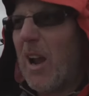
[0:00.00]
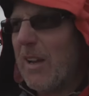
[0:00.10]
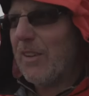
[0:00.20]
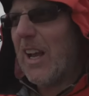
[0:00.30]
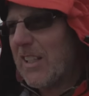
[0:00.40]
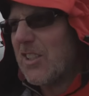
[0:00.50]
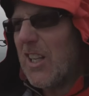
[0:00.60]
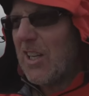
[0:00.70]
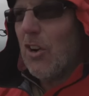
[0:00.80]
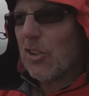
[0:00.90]
might even get to
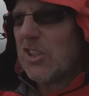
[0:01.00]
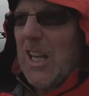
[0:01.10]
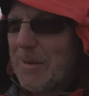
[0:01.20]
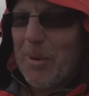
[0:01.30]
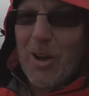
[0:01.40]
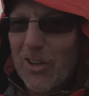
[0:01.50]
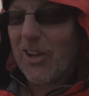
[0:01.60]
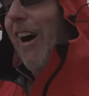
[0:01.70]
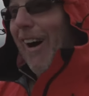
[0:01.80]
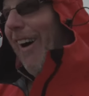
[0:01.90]
see the odd
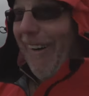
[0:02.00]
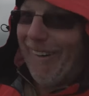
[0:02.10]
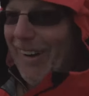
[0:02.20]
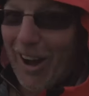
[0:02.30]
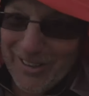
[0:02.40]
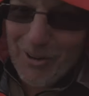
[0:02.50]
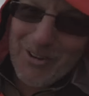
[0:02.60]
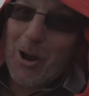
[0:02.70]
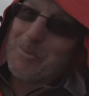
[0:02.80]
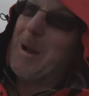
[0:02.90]
seabird. I don't
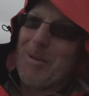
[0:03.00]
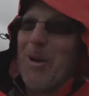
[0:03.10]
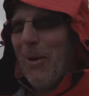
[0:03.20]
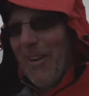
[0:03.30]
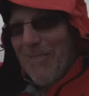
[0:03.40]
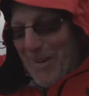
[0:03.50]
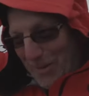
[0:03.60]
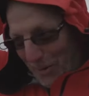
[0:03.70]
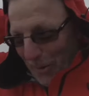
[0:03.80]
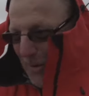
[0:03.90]
know, maybe you will and
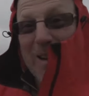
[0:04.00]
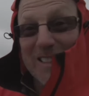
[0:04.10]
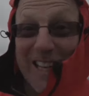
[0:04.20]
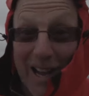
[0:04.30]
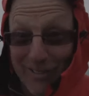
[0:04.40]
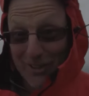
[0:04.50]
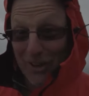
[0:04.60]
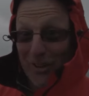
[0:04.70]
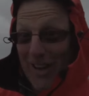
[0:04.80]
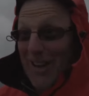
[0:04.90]
maybe you won't, but it sounded
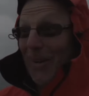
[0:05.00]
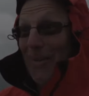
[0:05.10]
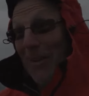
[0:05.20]
good anyway